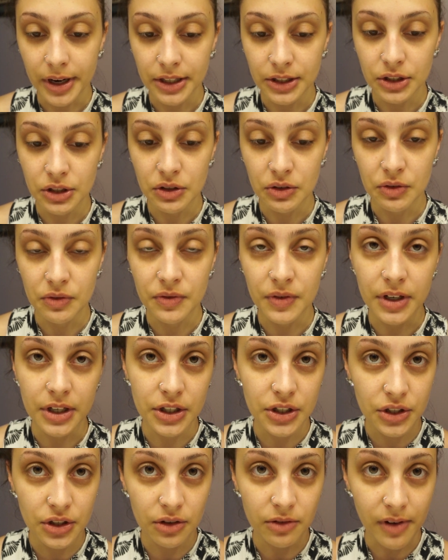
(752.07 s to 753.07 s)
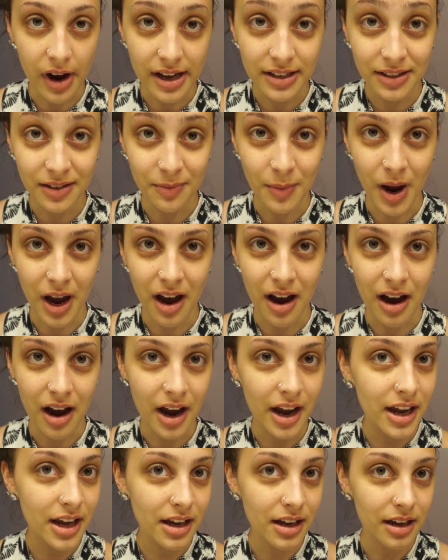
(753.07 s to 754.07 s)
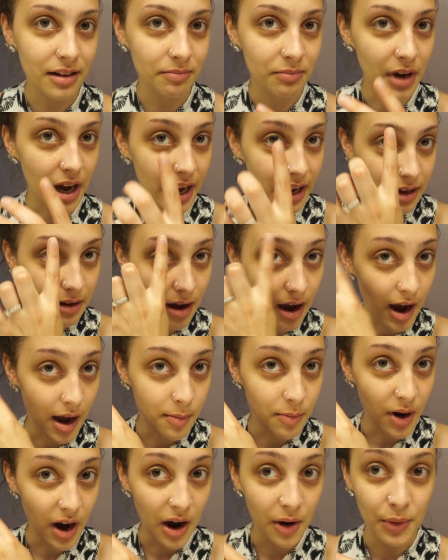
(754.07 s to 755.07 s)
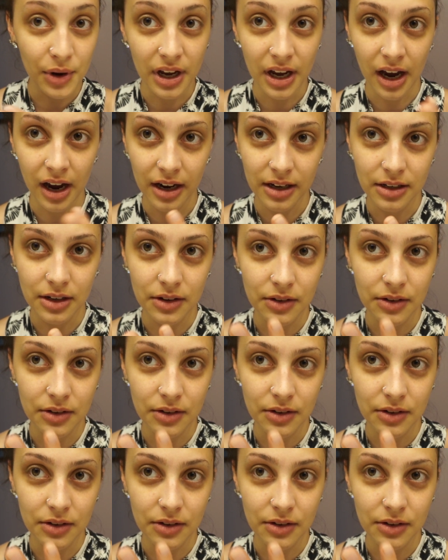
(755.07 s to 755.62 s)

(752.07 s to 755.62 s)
to finish the rest of my eyebrow and kind